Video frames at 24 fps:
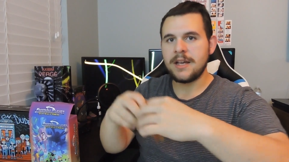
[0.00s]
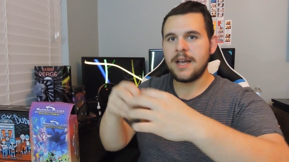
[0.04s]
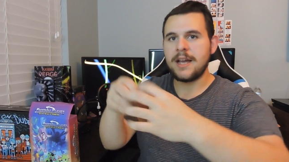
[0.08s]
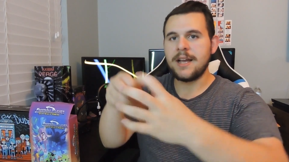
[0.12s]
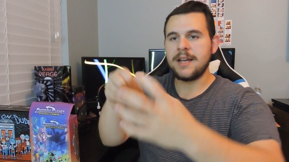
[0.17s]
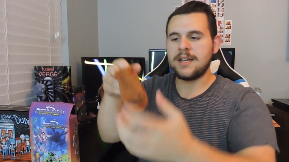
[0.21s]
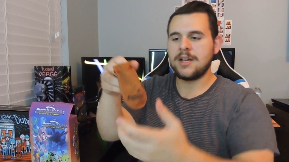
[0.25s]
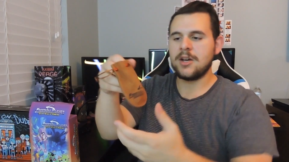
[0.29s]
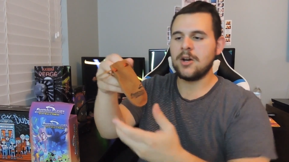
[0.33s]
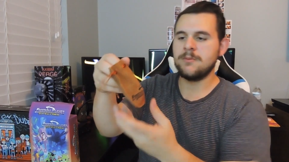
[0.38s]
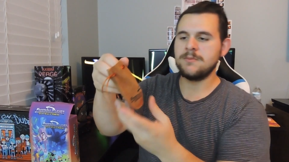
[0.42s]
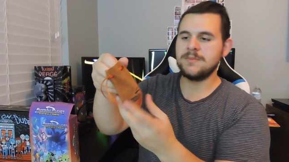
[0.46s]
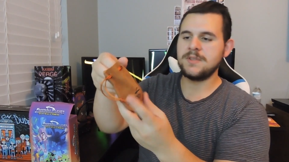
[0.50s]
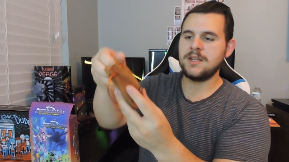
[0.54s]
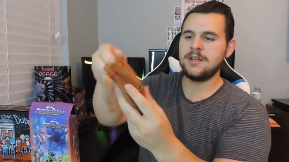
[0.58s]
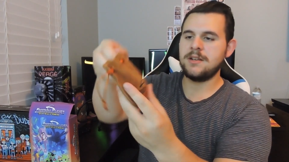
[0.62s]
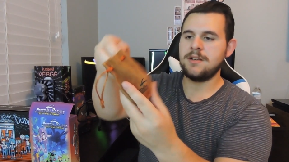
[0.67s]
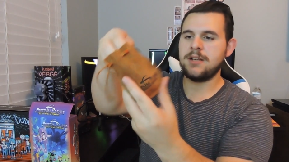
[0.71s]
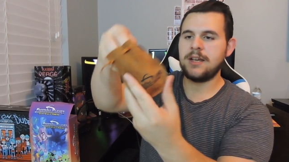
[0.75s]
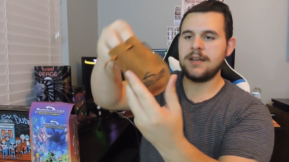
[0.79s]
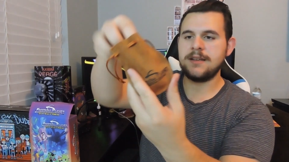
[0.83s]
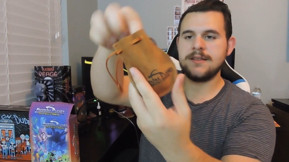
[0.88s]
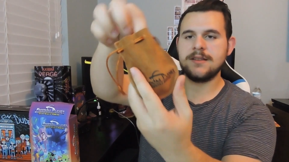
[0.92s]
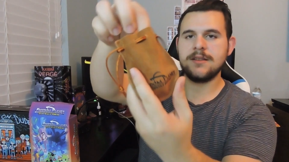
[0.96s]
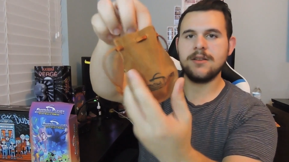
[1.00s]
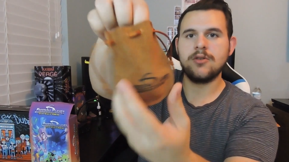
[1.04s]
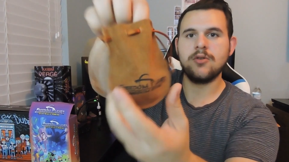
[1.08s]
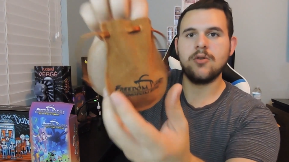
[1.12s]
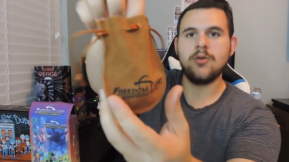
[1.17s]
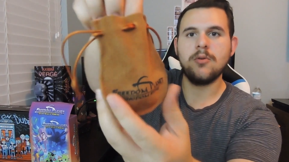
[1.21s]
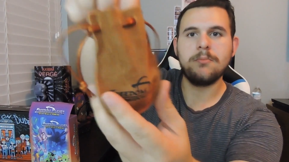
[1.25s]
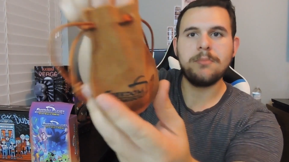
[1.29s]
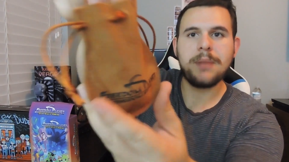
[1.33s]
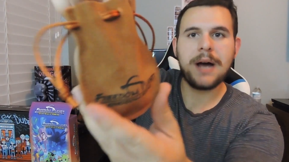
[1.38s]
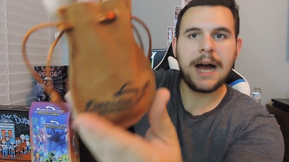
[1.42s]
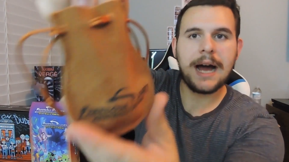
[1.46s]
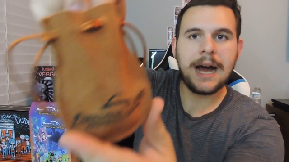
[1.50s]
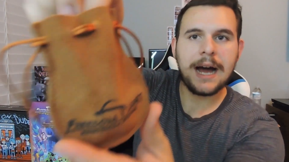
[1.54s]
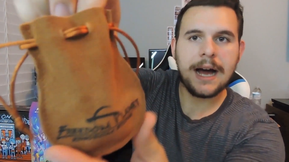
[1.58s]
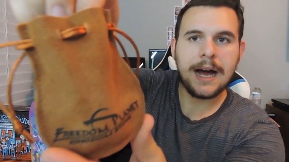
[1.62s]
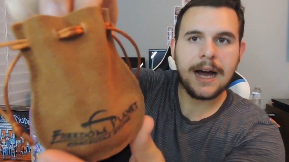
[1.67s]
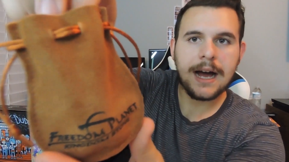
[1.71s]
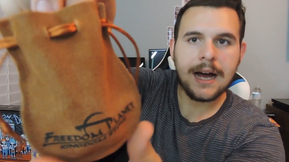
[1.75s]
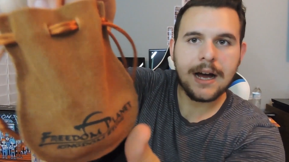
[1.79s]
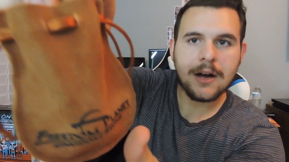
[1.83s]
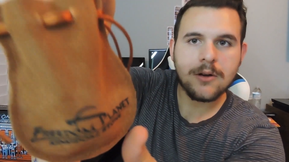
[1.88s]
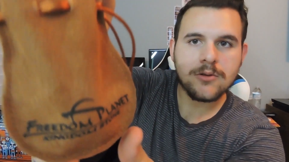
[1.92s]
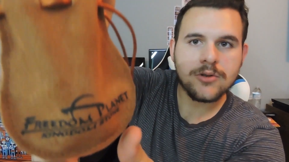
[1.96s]
It comes in a nice little
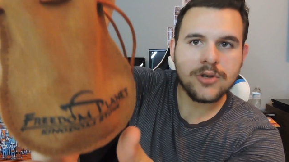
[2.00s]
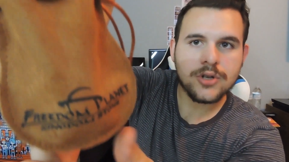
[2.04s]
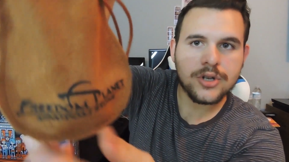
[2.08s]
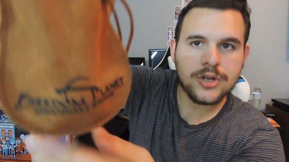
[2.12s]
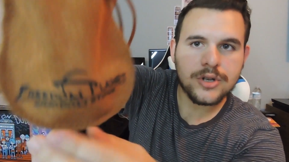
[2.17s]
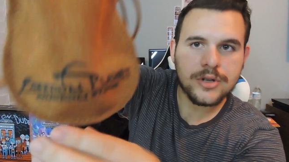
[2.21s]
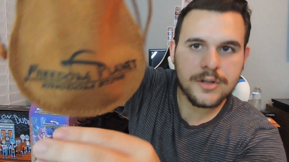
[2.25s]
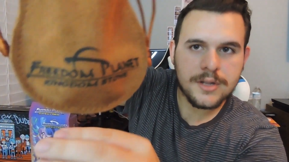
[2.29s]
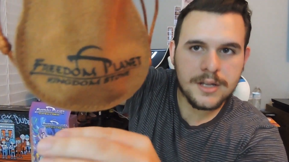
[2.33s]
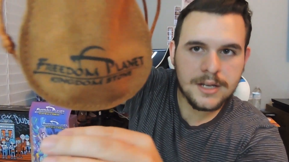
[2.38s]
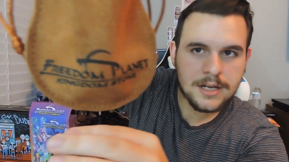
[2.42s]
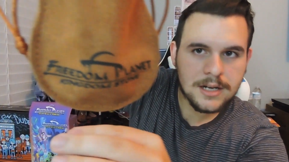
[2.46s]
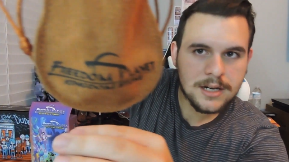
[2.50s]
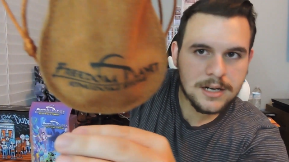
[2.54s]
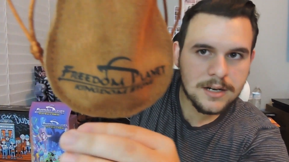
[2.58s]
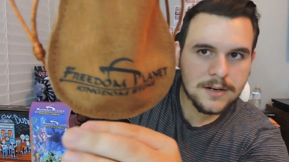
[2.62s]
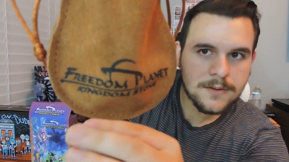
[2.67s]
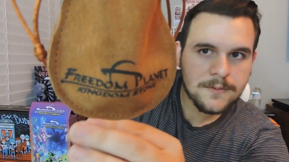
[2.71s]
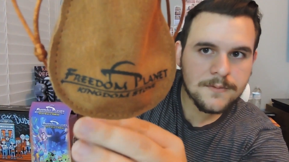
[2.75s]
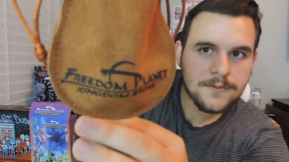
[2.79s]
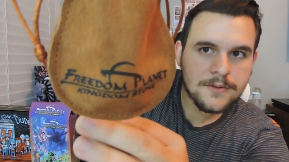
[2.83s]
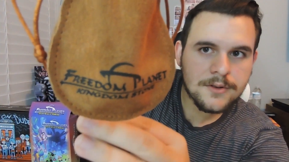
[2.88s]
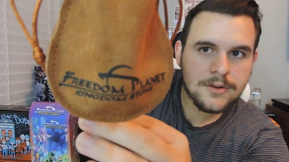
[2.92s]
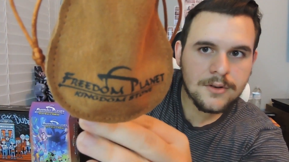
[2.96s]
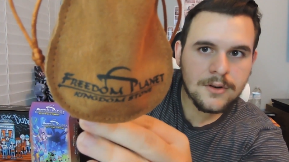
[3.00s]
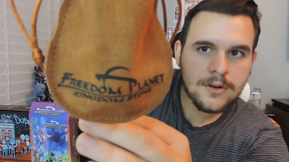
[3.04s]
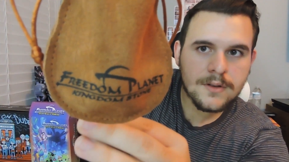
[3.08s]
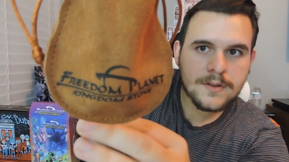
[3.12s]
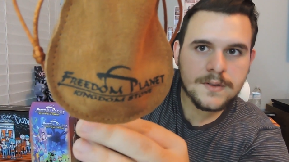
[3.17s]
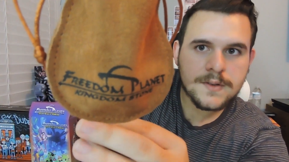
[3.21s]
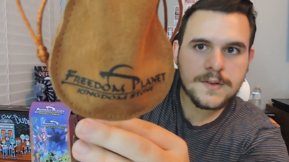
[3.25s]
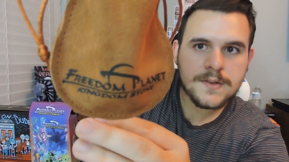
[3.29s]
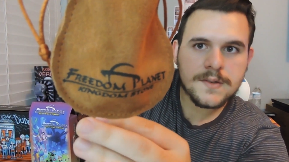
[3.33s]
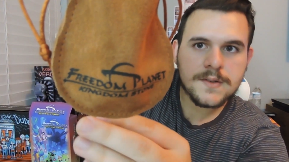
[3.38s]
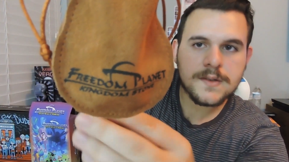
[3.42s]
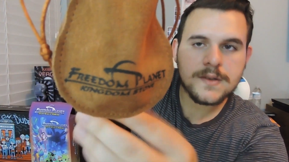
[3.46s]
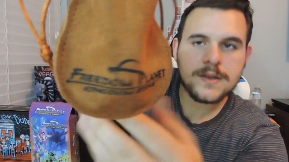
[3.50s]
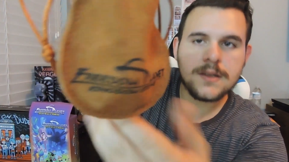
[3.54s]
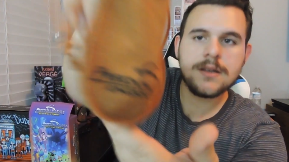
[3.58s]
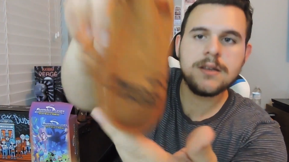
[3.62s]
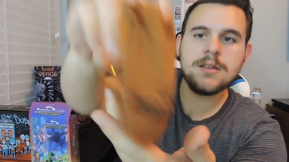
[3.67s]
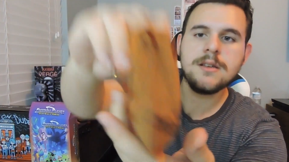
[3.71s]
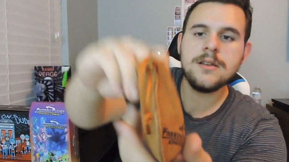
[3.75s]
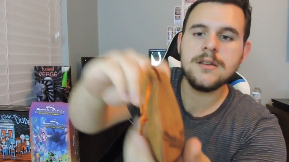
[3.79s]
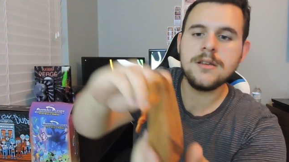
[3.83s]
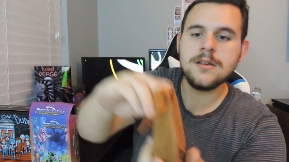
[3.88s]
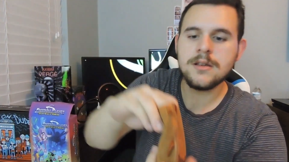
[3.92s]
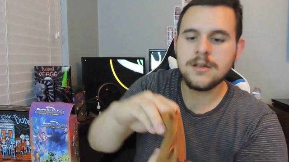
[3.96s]
pouch there for y'all to
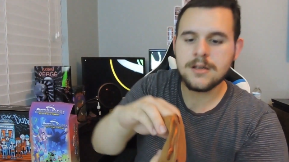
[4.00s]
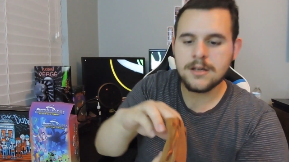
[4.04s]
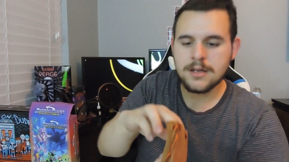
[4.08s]
see.